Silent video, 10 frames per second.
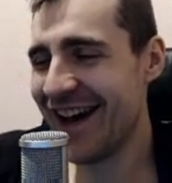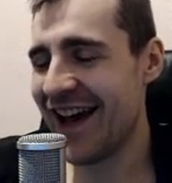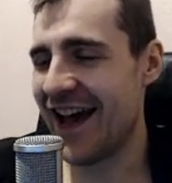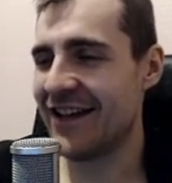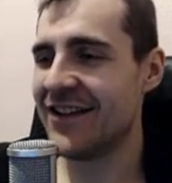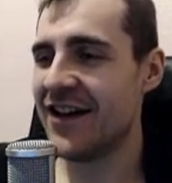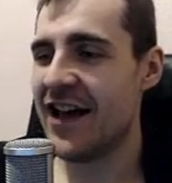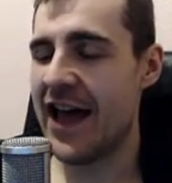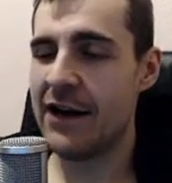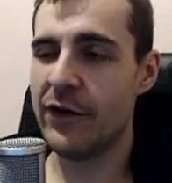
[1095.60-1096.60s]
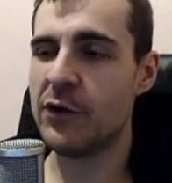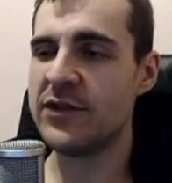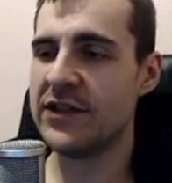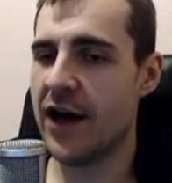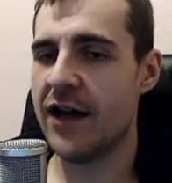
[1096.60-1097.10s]
And anyone
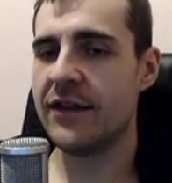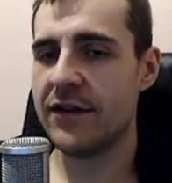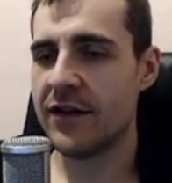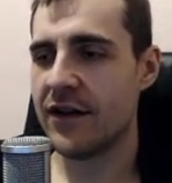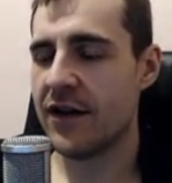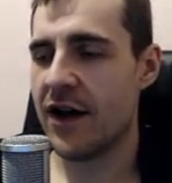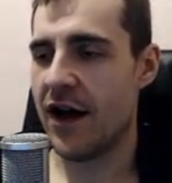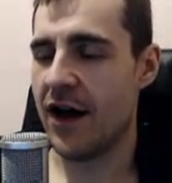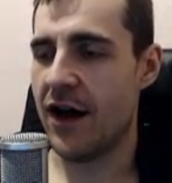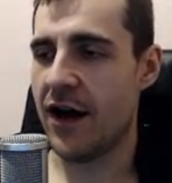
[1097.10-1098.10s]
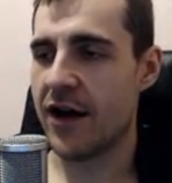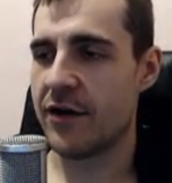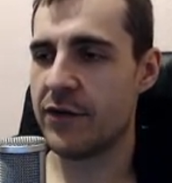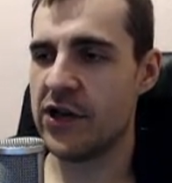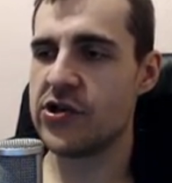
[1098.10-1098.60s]
who's not
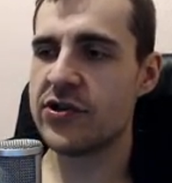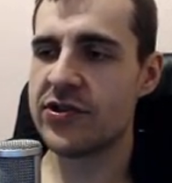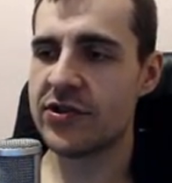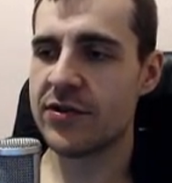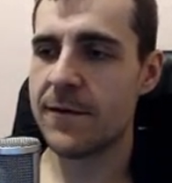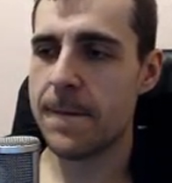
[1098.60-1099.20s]
religious